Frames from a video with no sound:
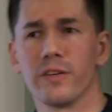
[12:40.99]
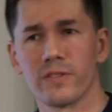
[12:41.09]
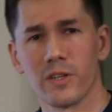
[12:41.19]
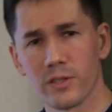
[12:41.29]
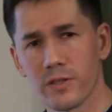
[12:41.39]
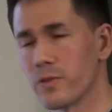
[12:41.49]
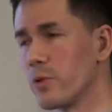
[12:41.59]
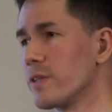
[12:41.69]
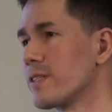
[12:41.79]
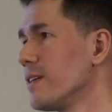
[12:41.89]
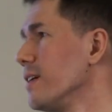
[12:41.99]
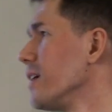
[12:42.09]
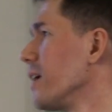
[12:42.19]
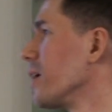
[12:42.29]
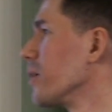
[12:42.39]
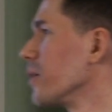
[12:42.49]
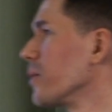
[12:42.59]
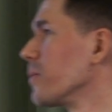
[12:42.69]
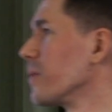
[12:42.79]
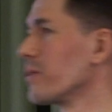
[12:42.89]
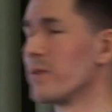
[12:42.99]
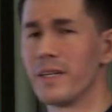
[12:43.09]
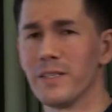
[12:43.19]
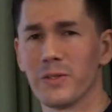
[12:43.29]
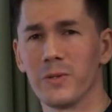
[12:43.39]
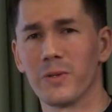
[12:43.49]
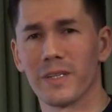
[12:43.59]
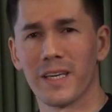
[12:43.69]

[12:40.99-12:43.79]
If not, of course, we're ready to